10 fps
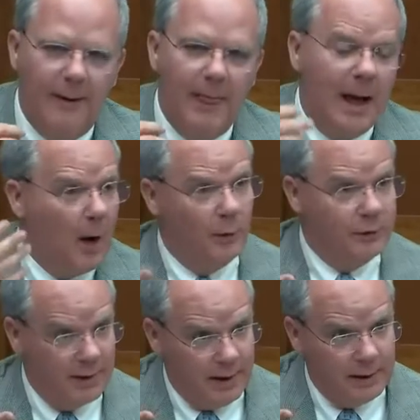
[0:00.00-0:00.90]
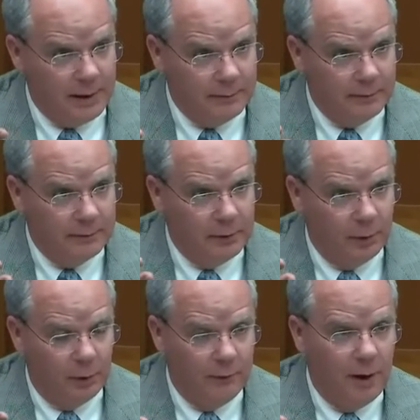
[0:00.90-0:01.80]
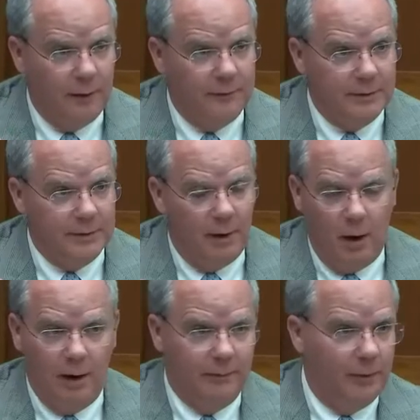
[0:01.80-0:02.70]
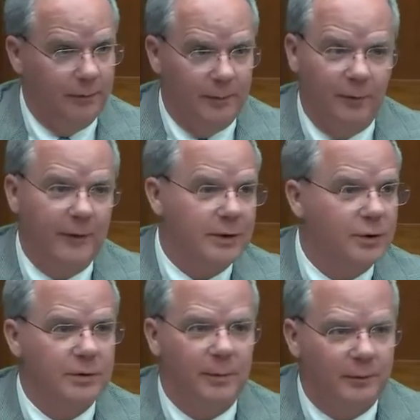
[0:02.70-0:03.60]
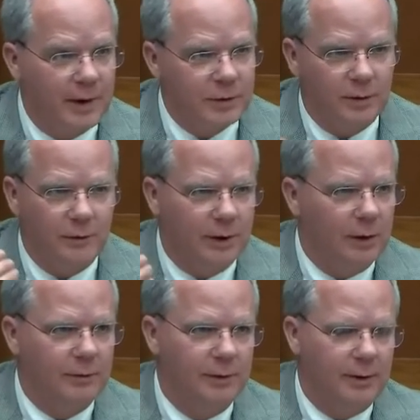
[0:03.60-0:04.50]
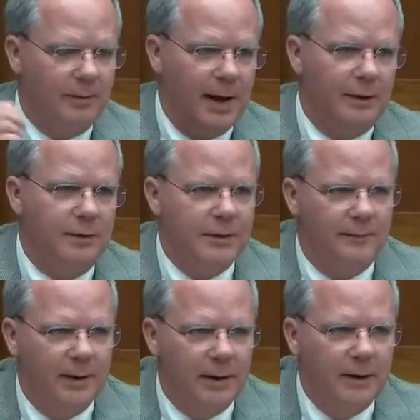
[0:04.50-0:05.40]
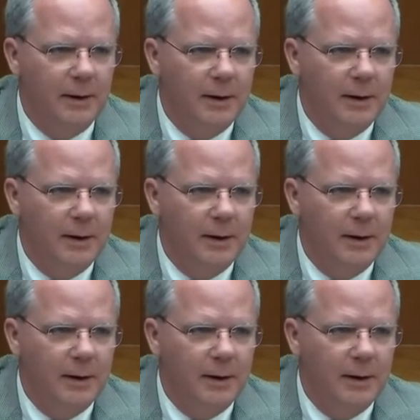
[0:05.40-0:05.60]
and I will say that your Louisville office, all of them are, the professionals are professional, the commanders have been